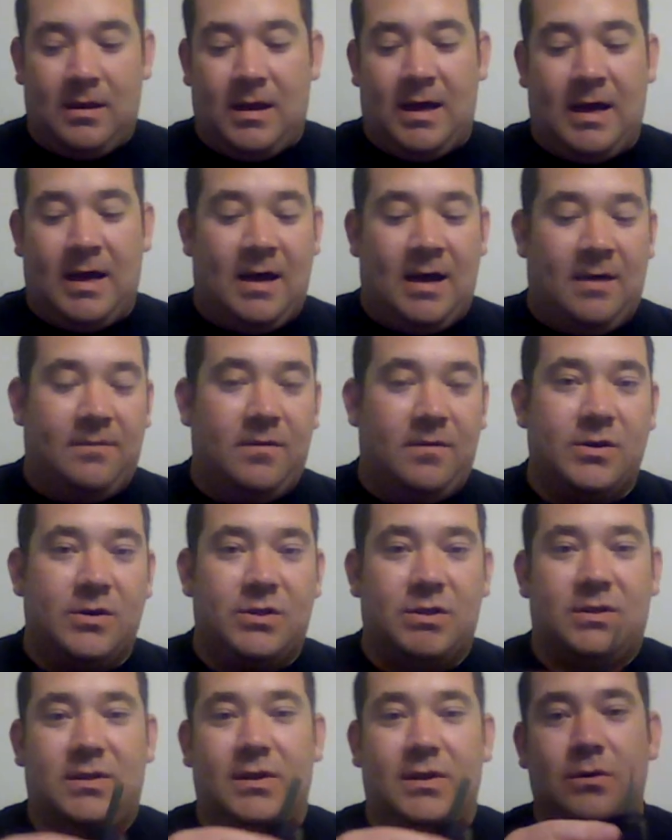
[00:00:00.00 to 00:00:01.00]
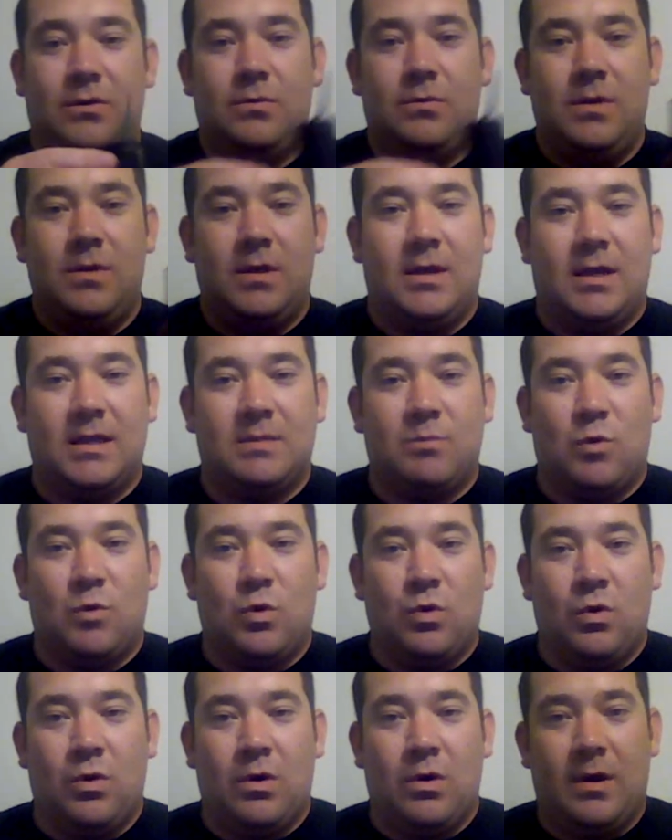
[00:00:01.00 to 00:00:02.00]
Version 2 is
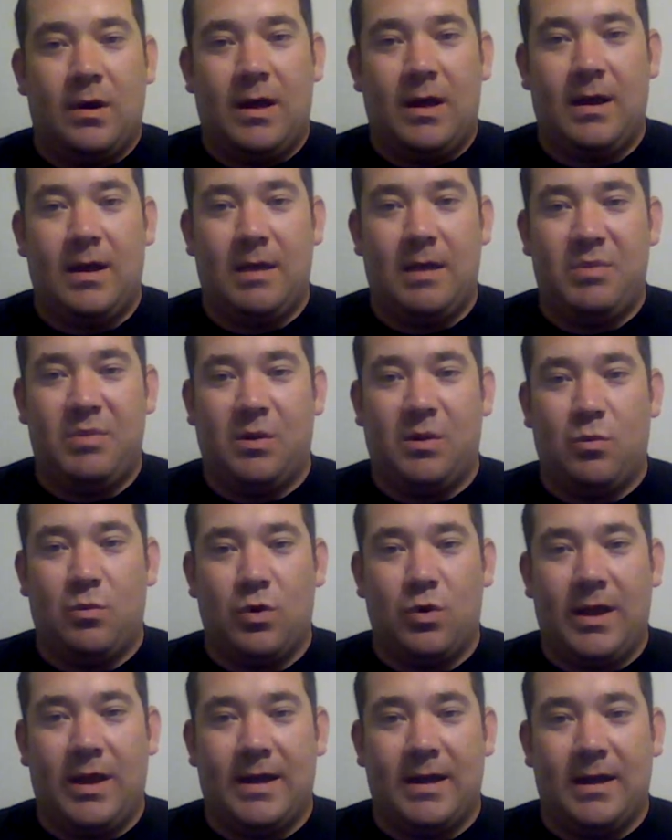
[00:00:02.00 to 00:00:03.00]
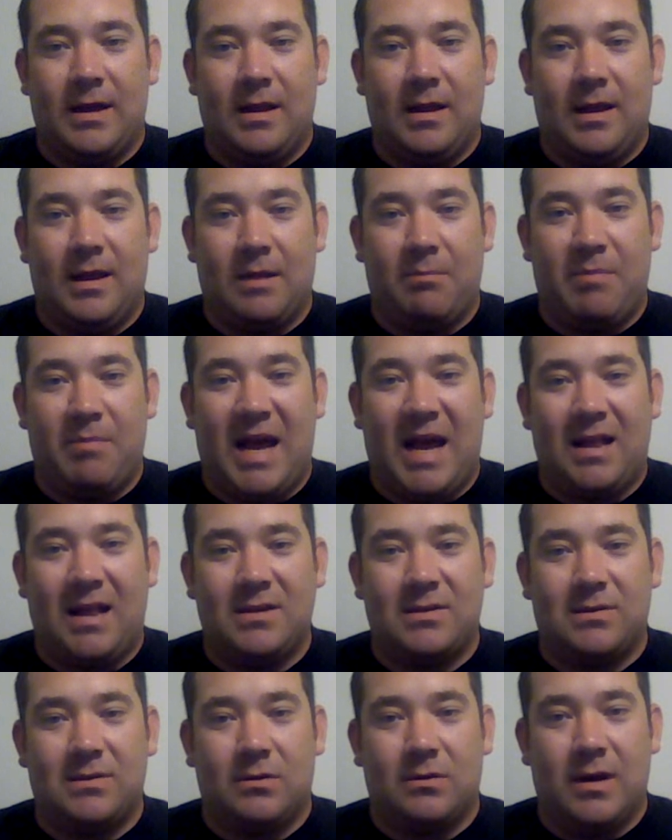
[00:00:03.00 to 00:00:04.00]
more, I built more like a
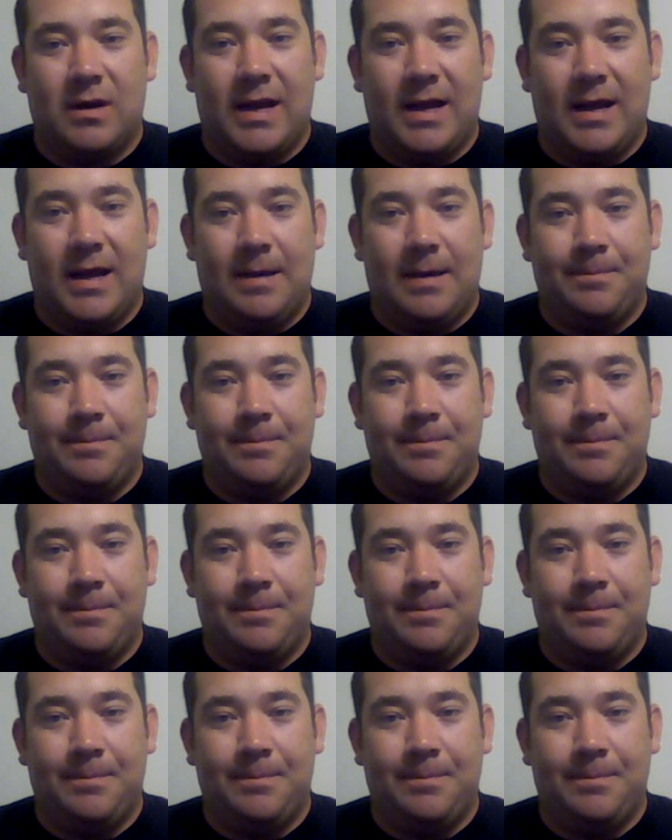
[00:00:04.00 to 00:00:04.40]
ballast or